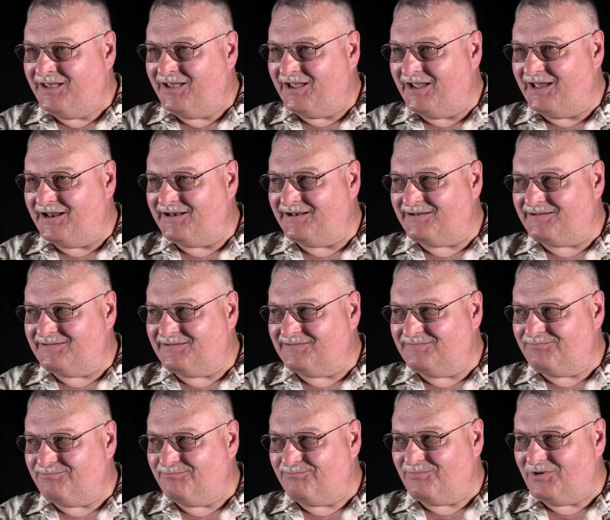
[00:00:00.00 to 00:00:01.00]
And
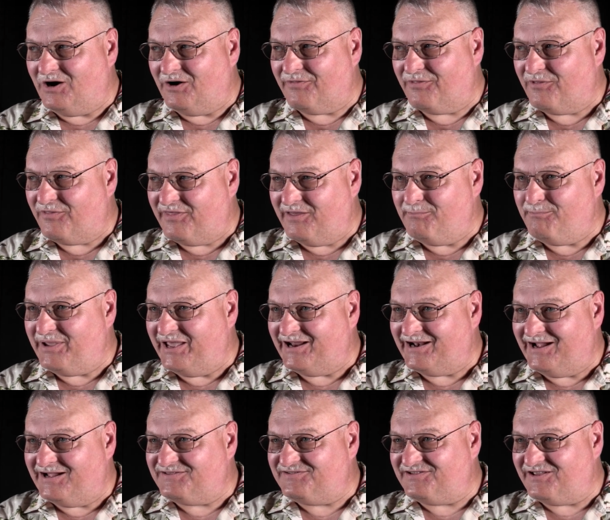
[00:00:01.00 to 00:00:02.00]
other than being
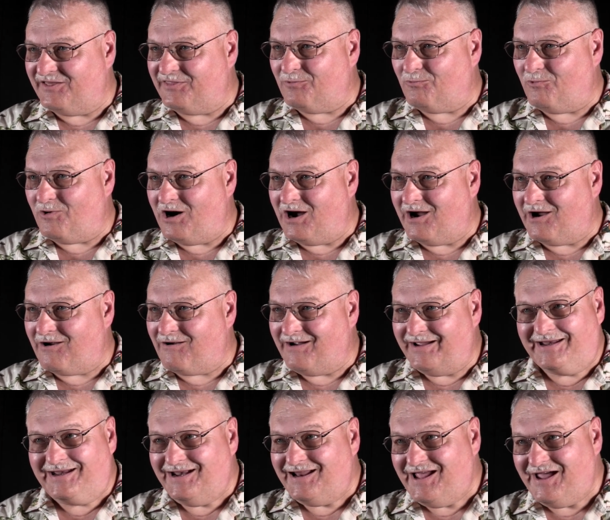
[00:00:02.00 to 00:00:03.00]
outside the wire, I
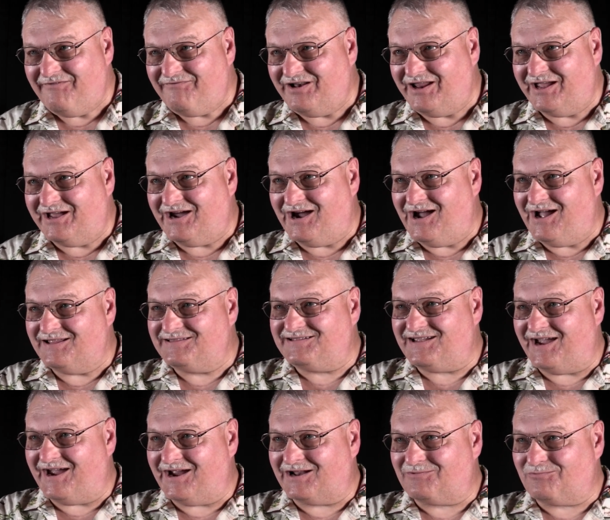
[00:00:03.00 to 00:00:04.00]
didn't have any
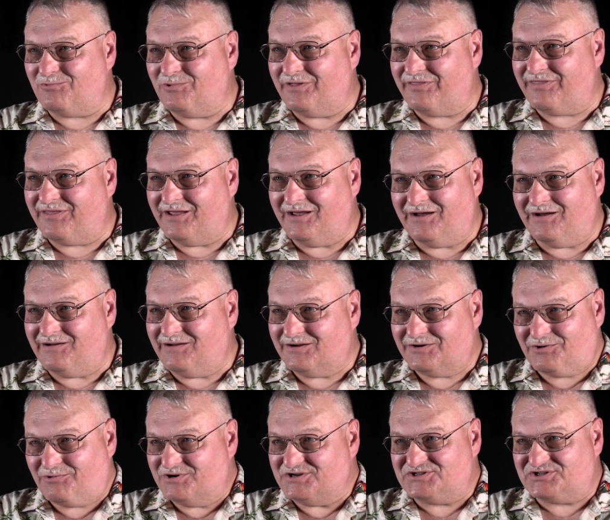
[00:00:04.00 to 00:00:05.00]
contact with uh,
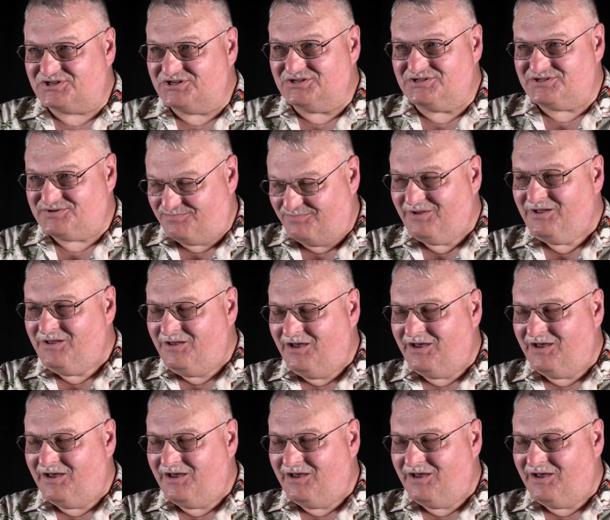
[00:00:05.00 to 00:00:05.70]
Christians. Okay.